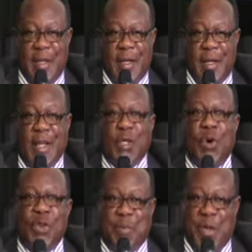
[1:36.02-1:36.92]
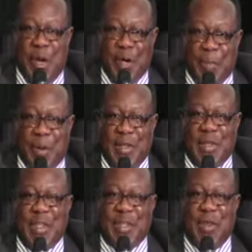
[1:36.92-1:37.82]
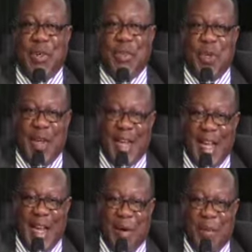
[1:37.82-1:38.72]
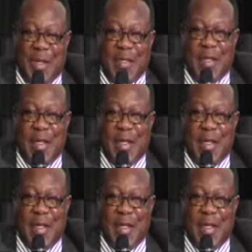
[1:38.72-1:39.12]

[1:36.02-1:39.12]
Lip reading: It goes beyond politics, it goes beyond economics.